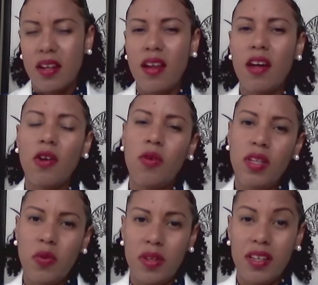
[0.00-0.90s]
Not
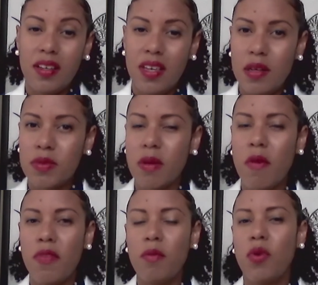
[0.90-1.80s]
only will it keep some
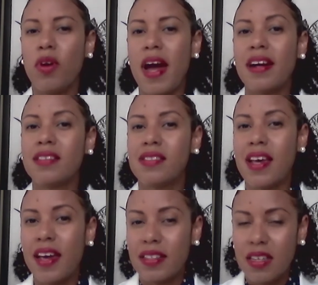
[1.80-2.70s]
of the more
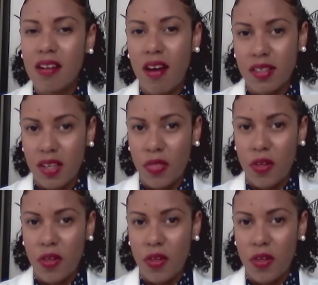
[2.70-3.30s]
anxiety-causing